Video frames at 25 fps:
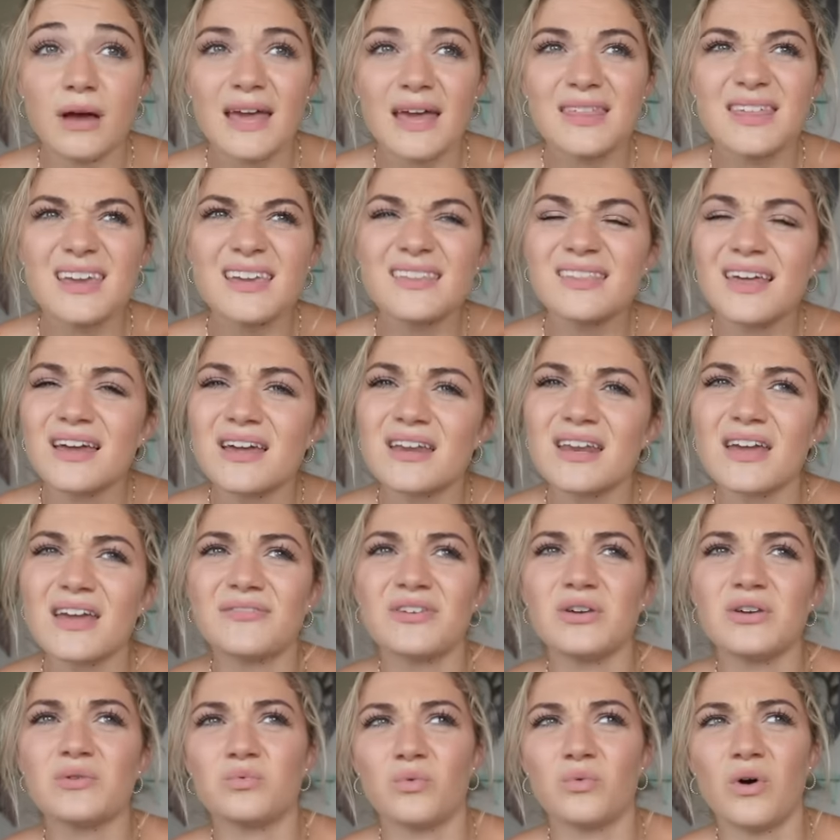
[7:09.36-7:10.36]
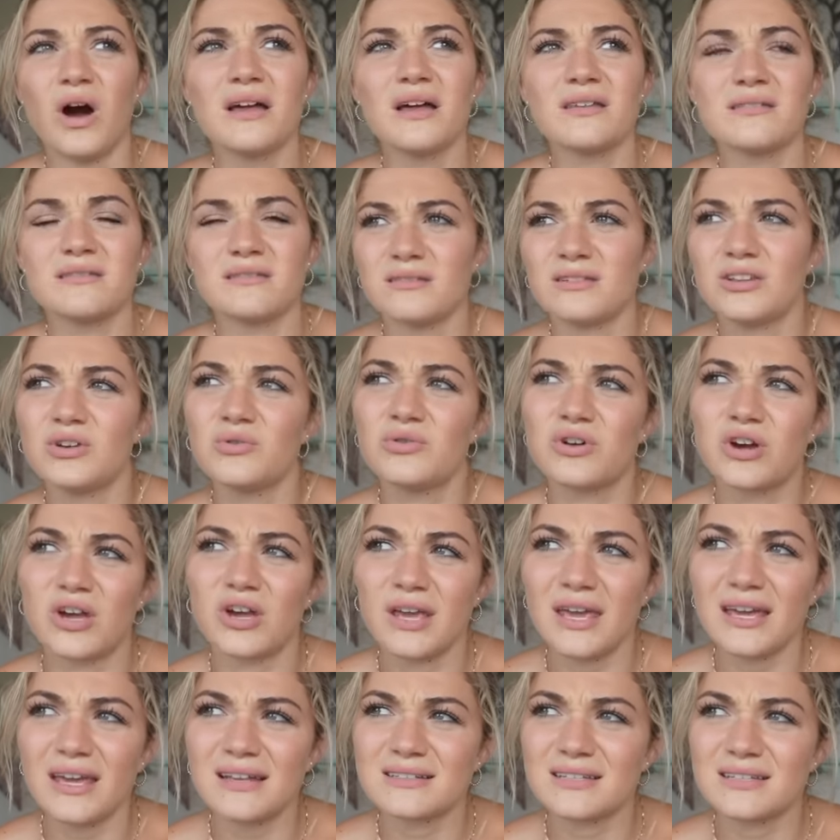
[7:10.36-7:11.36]
I think that if you want, you
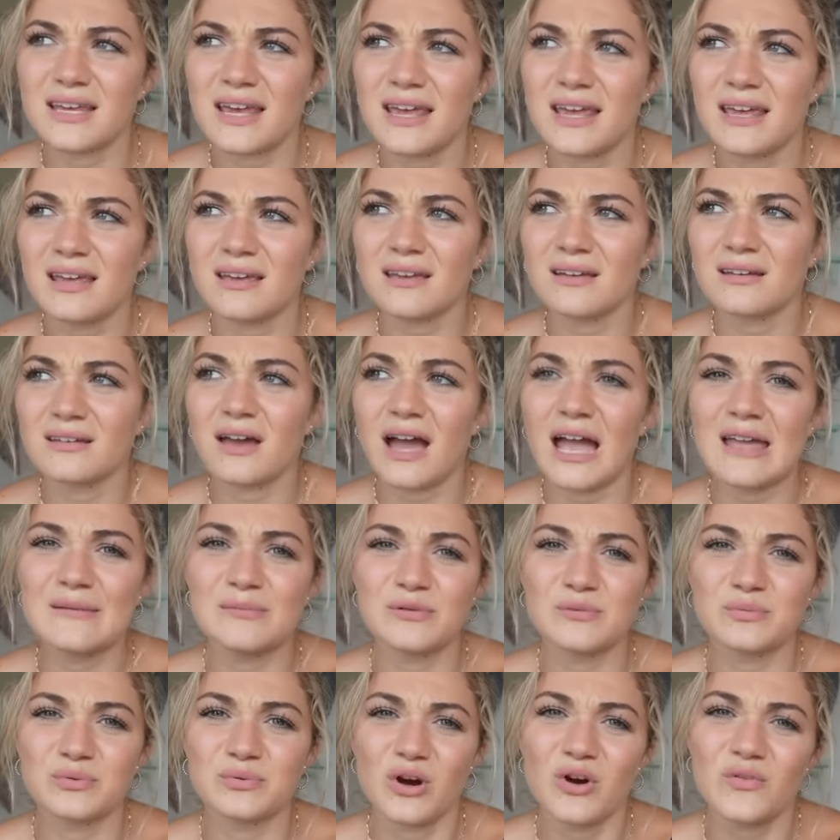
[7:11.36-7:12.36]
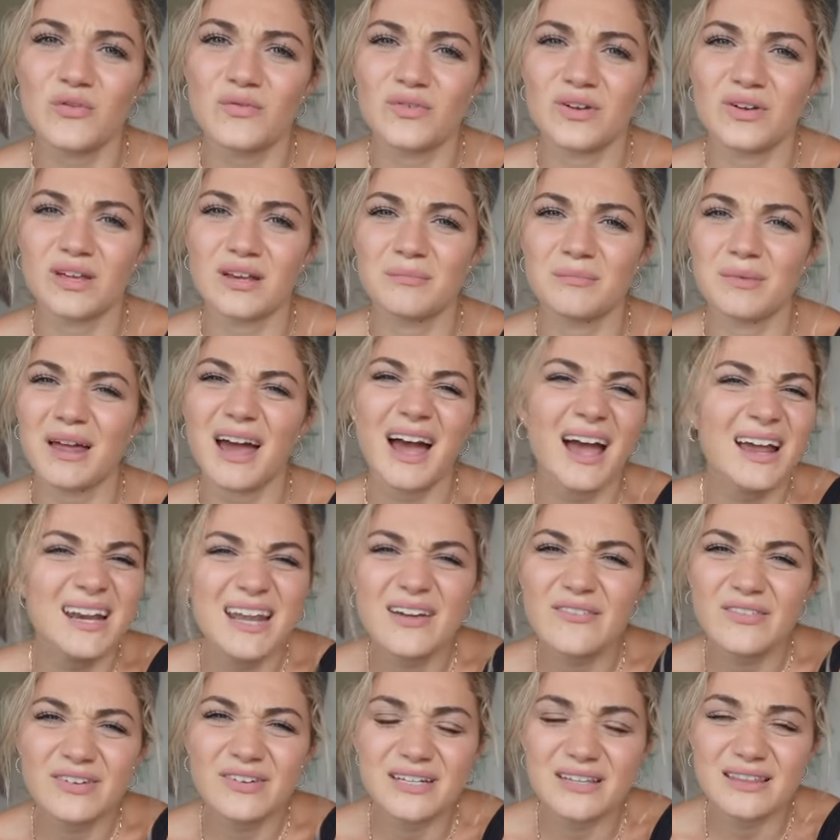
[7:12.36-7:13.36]
can take ibuprofen, but I
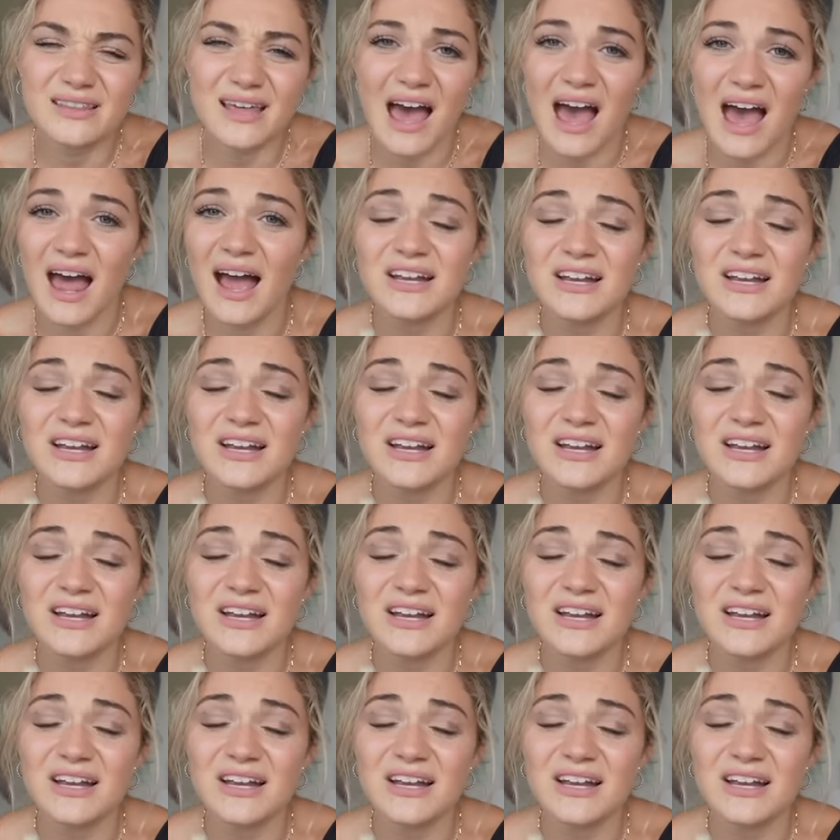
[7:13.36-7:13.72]
never did that.